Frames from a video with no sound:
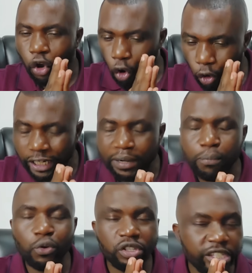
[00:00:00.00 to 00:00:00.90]

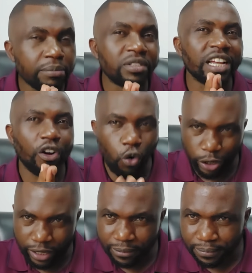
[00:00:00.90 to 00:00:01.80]
Honorable James
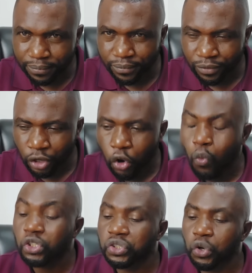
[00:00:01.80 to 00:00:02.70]
Gakuya,
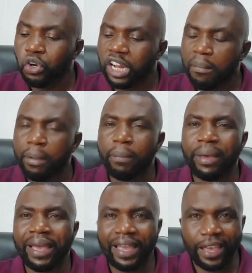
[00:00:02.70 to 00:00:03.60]
was on
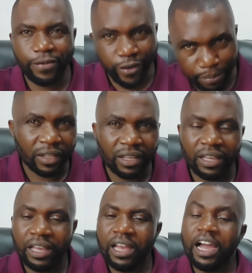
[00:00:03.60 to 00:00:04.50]
Kameme FM.
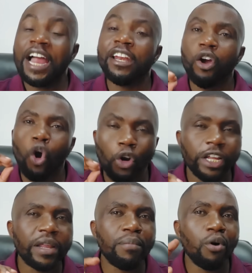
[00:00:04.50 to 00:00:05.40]
And
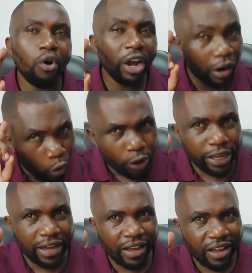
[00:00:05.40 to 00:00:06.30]
Honorable
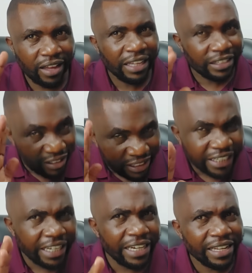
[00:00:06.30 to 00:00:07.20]
Gakuya
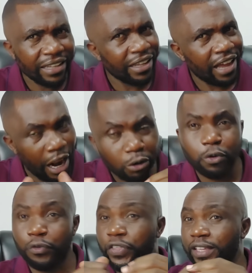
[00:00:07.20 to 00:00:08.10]
stated a lot
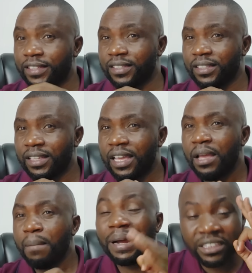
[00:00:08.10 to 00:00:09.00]
of things,
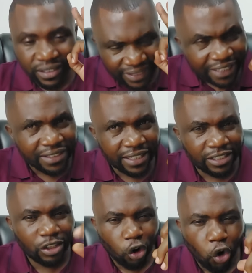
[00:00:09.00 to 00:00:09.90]
but three
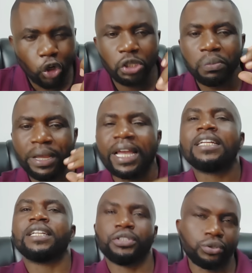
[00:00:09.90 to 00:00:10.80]
things caught my
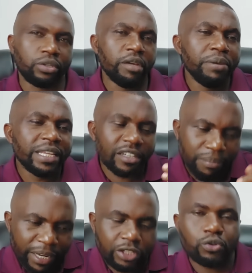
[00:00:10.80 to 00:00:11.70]
attention. Let me just
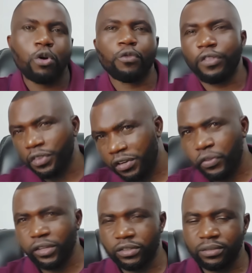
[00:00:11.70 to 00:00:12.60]
remind you of the three
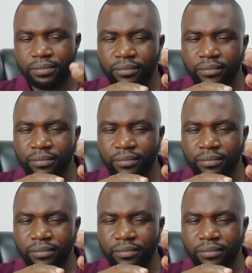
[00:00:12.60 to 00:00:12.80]
things.